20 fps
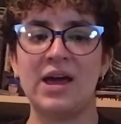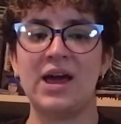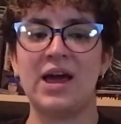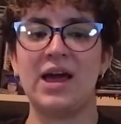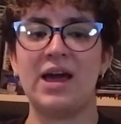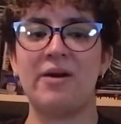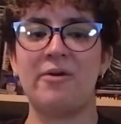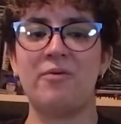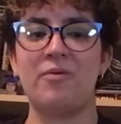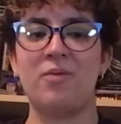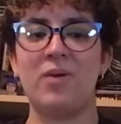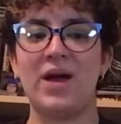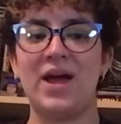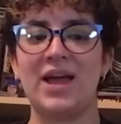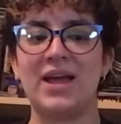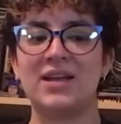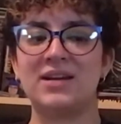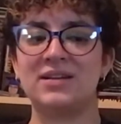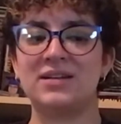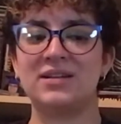
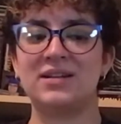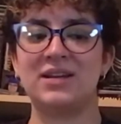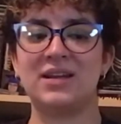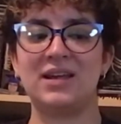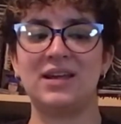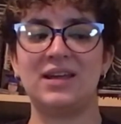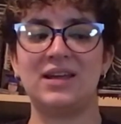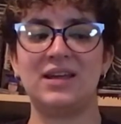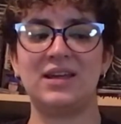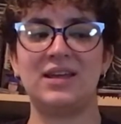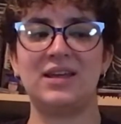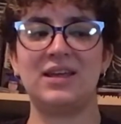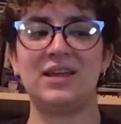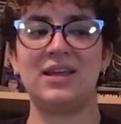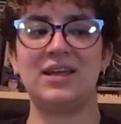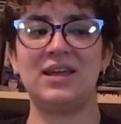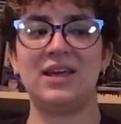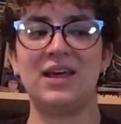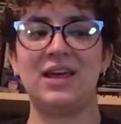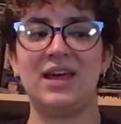when
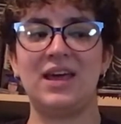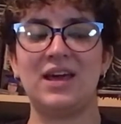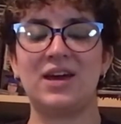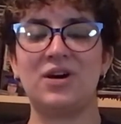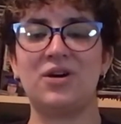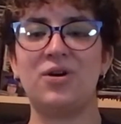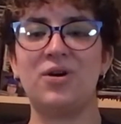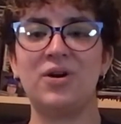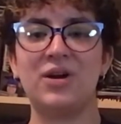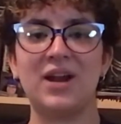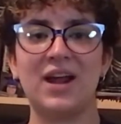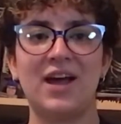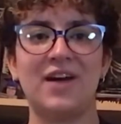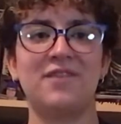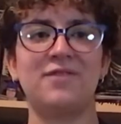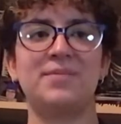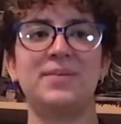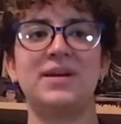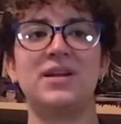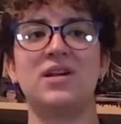it could
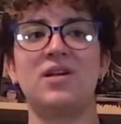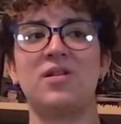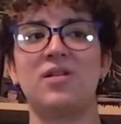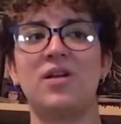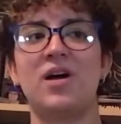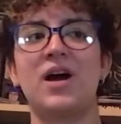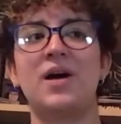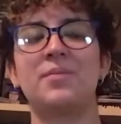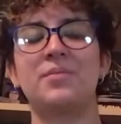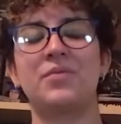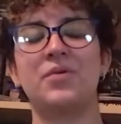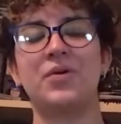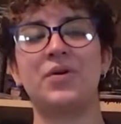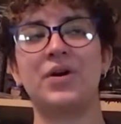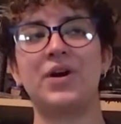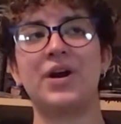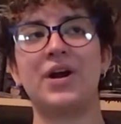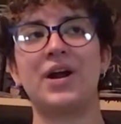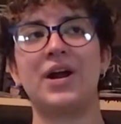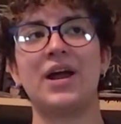have been a lot
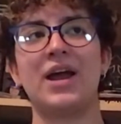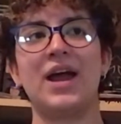more.